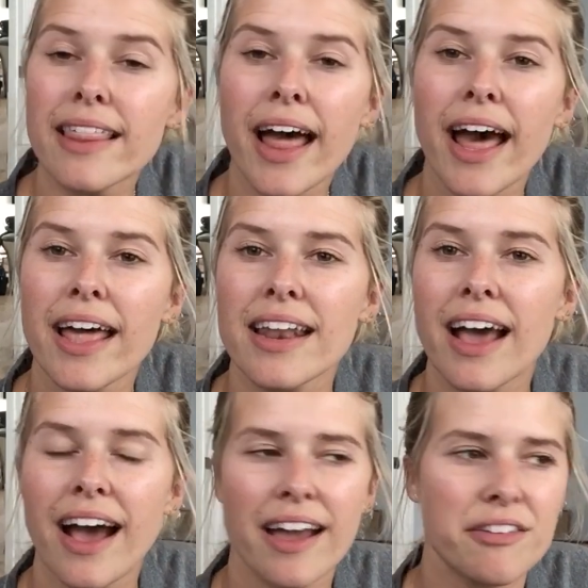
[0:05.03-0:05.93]
that
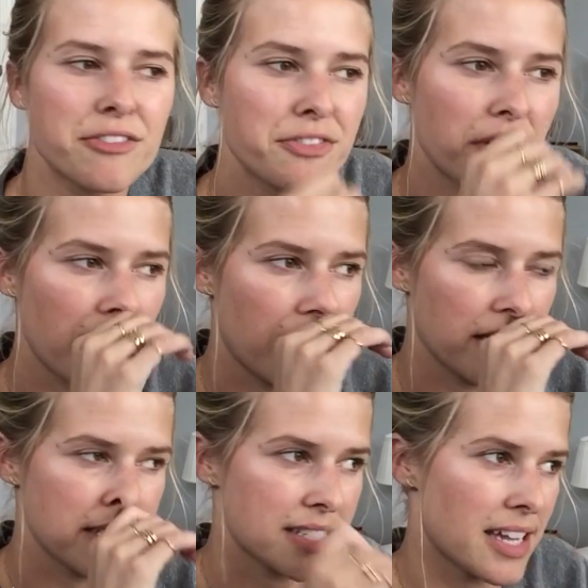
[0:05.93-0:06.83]
I've
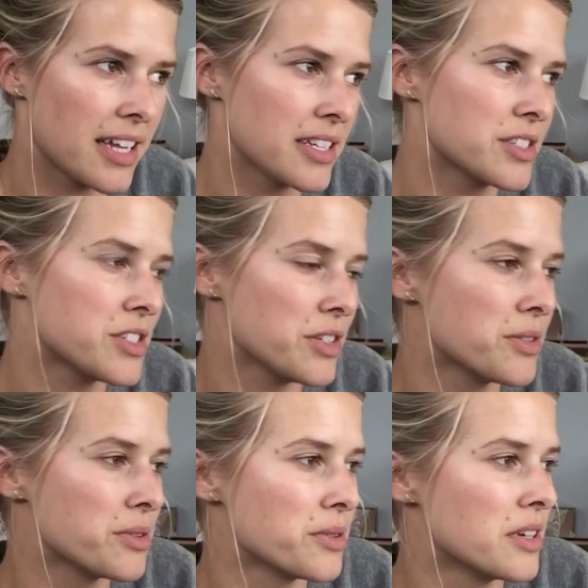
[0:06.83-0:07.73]
decided
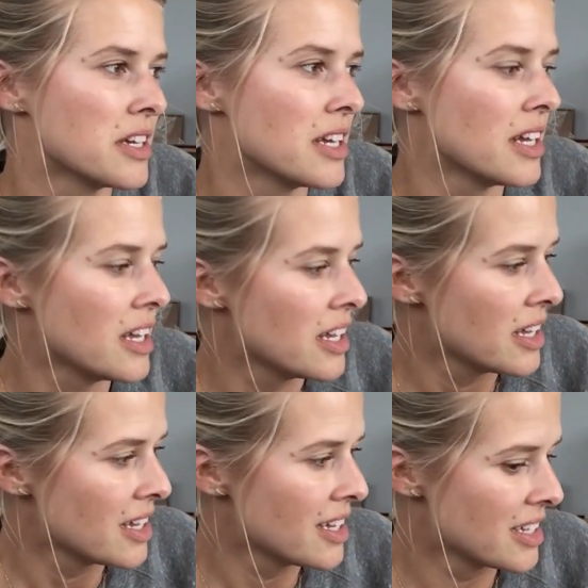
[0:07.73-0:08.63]
to,
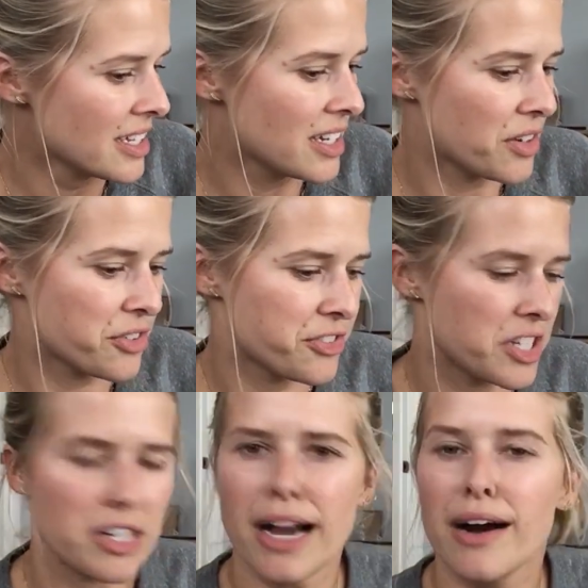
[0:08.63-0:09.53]
you know,
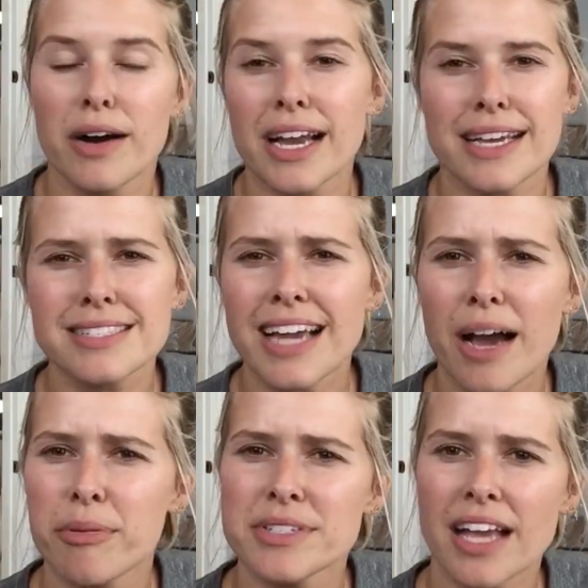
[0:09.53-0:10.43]
figure out, I guess it
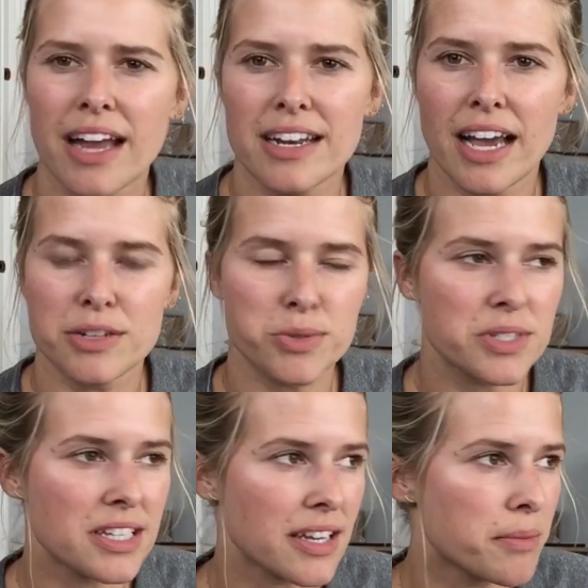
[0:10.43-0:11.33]
happened kind of
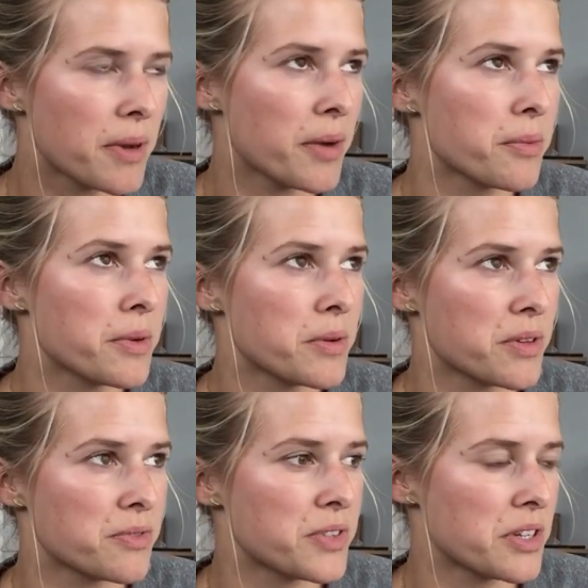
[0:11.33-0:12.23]
naturally, but we
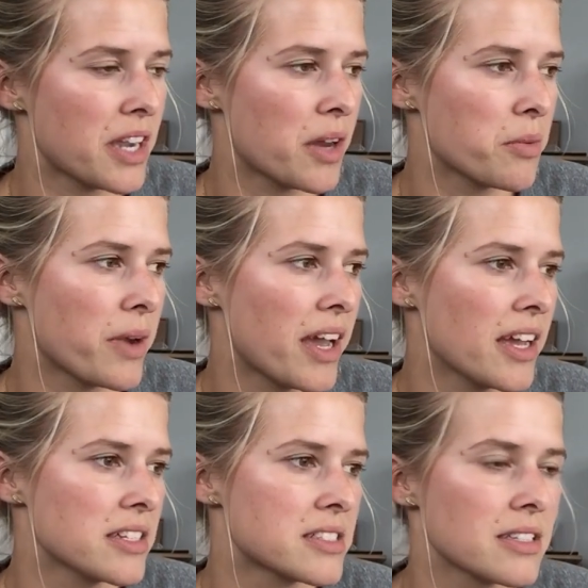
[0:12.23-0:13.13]
were figuring out a
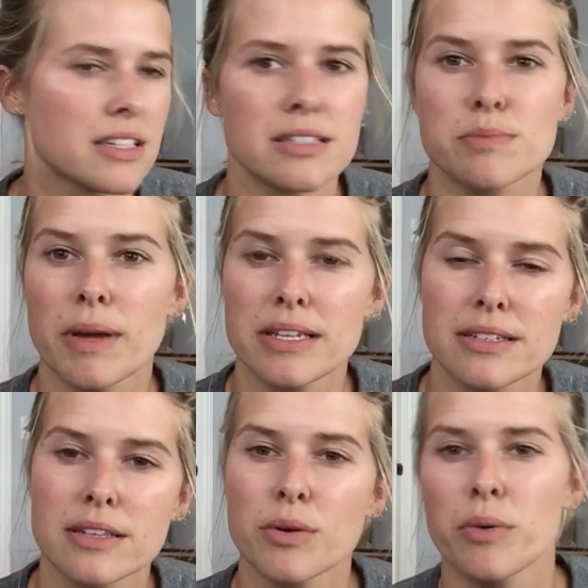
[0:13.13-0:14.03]
way to like spend a
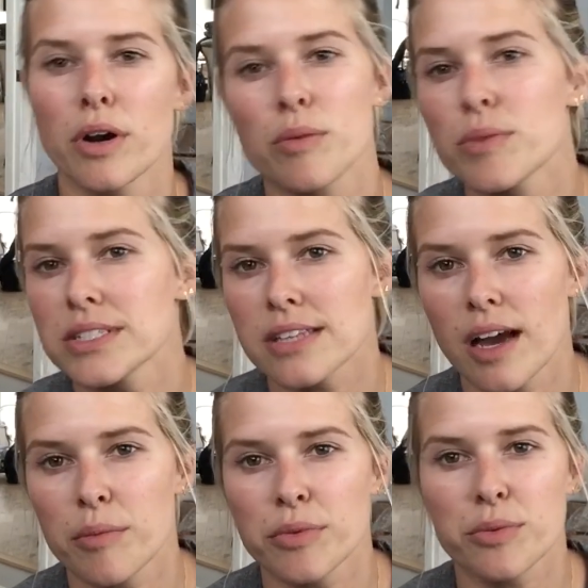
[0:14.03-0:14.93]
little one-on-one
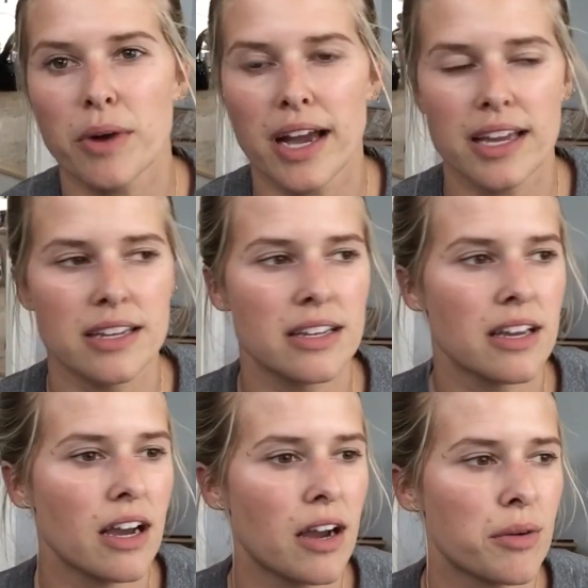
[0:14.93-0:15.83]
time with Wyatt
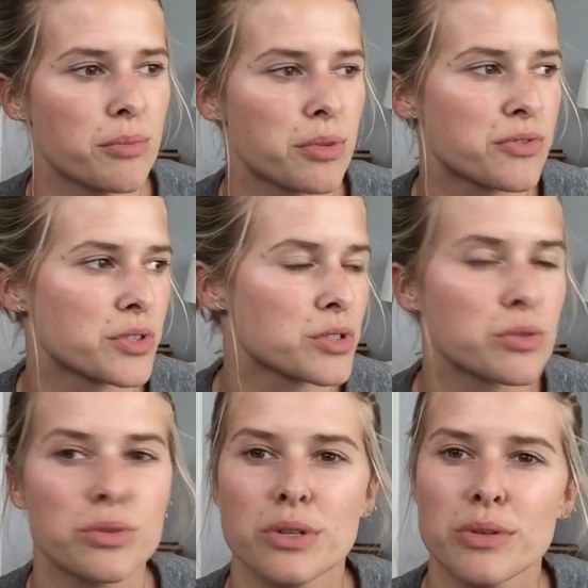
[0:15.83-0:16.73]
before
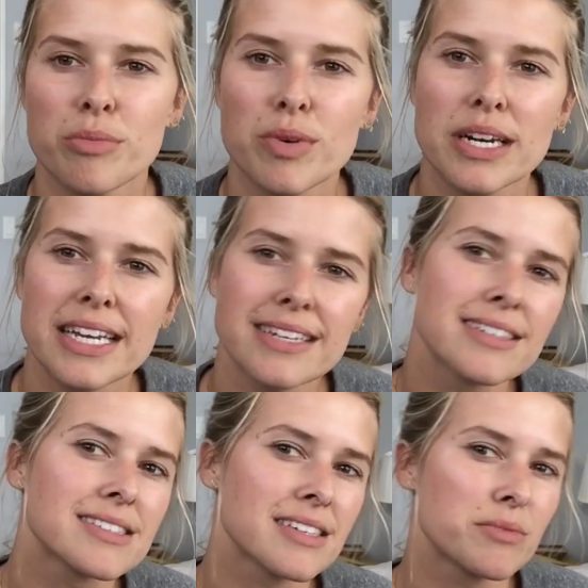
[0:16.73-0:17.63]
school in the
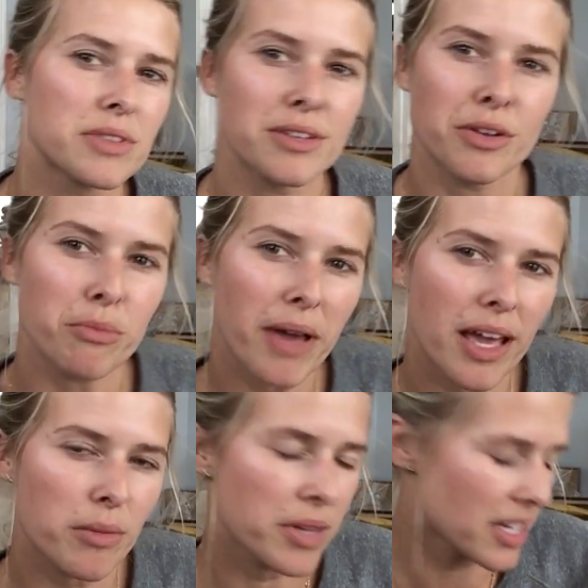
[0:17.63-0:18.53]
mornings and with the new
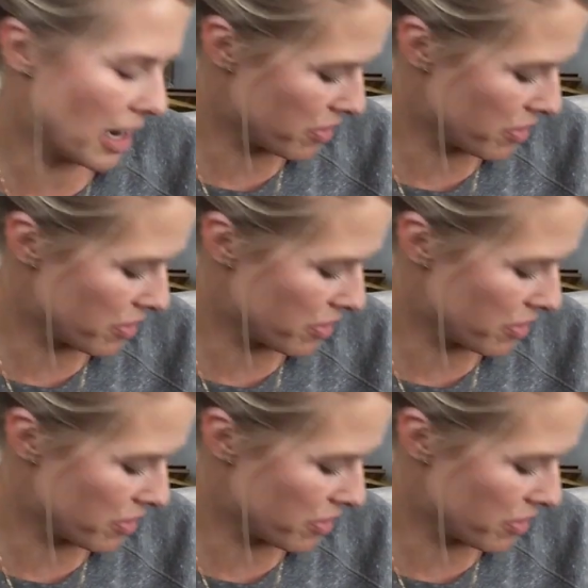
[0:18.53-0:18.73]
baby and